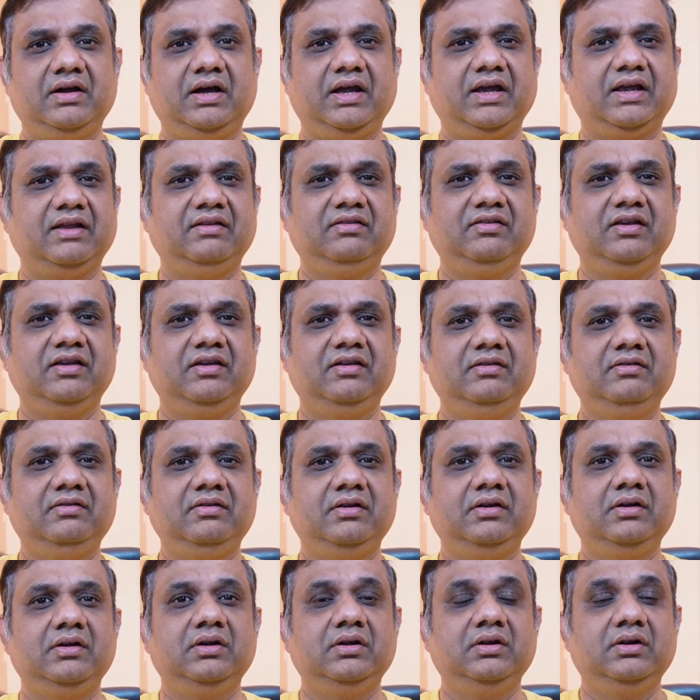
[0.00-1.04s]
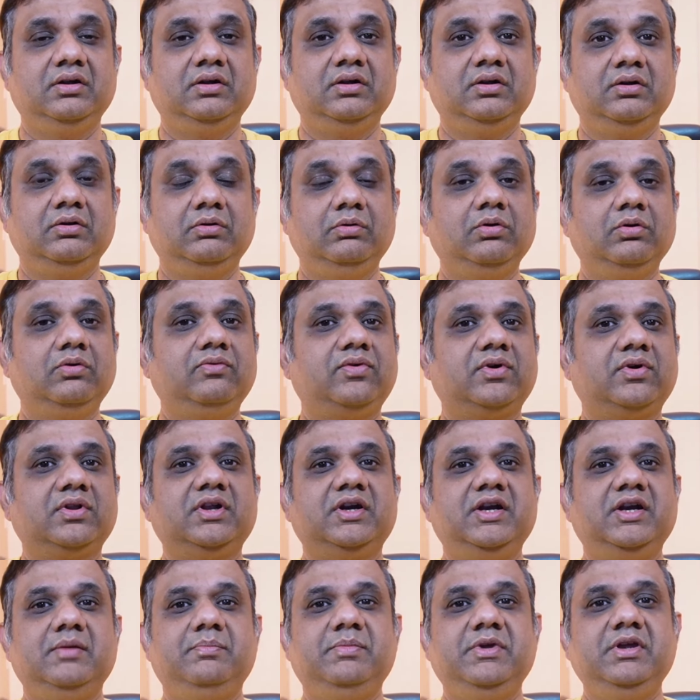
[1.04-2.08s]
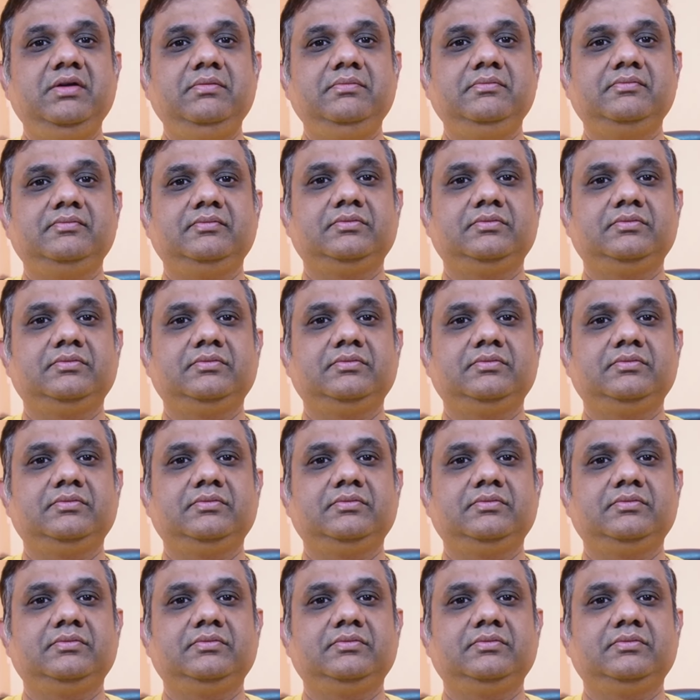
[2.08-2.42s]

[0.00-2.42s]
can say is look for the DP,